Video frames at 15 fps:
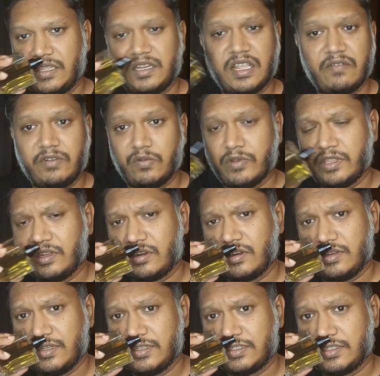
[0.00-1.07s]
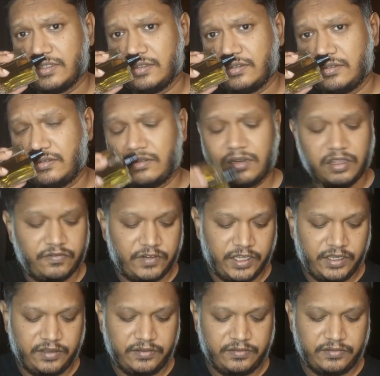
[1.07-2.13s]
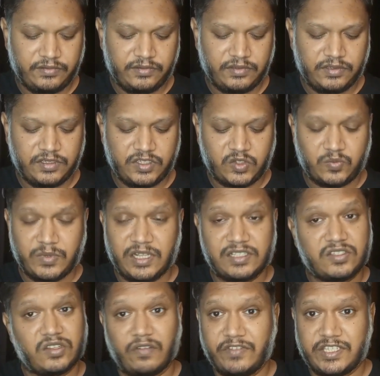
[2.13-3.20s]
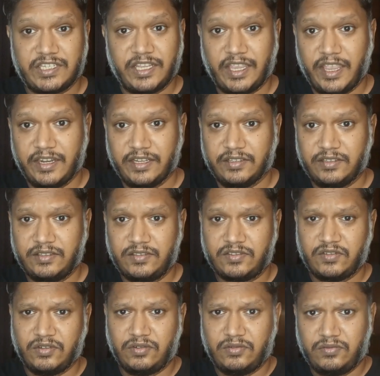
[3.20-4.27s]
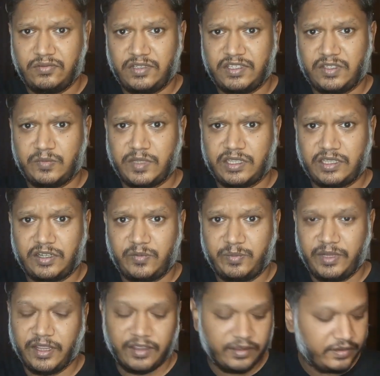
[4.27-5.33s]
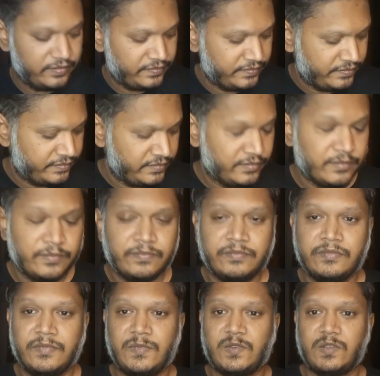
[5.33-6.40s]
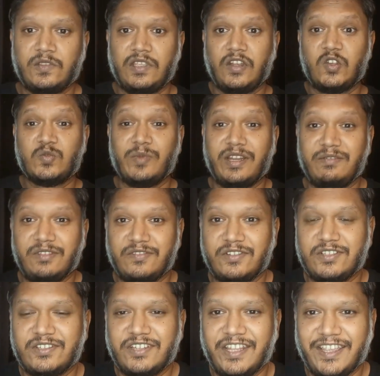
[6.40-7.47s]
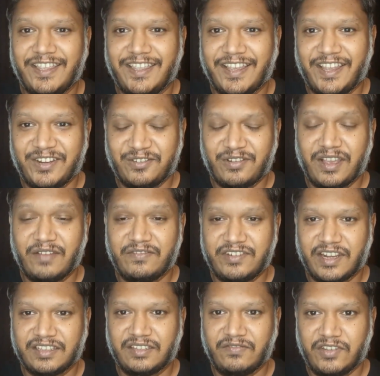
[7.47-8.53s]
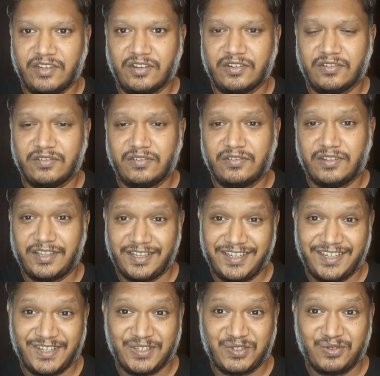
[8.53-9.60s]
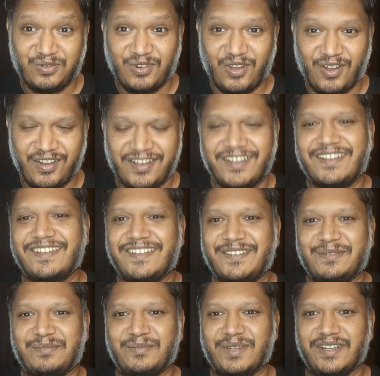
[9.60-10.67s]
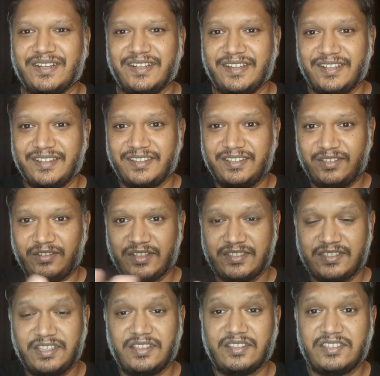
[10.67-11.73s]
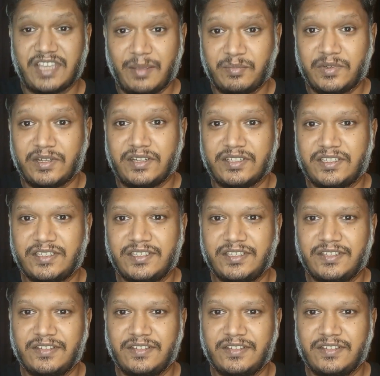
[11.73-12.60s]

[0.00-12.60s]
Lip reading: in every weather condition. Lovely. Smells sophisticated. So this is my third pick. So there goes my review for today. I know I have dragged the video a little too long, but you can see the chapters.